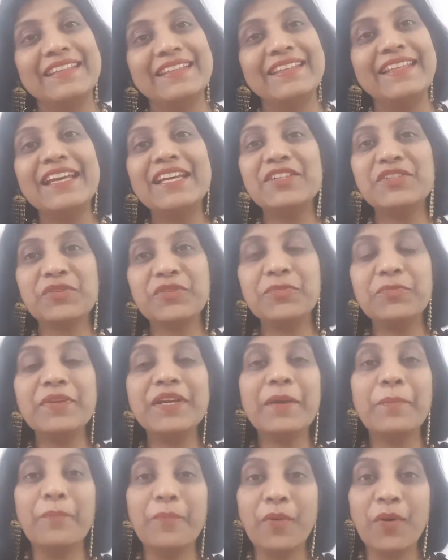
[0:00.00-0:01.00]
There should
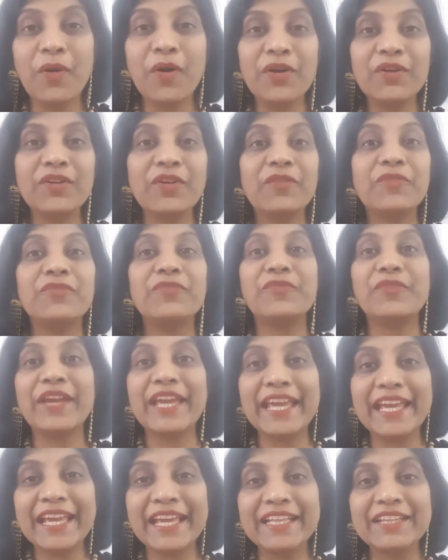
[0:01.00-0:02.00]
be a bond of
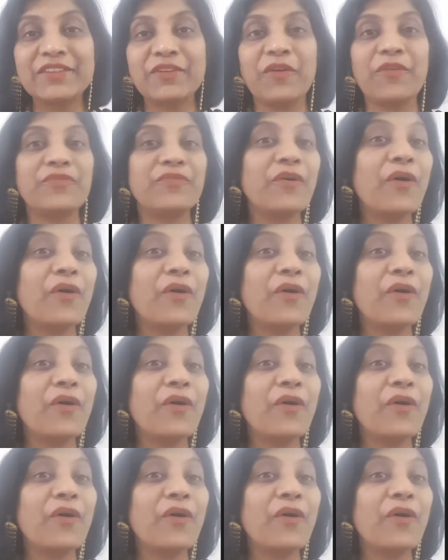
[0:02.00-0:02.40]
faith, of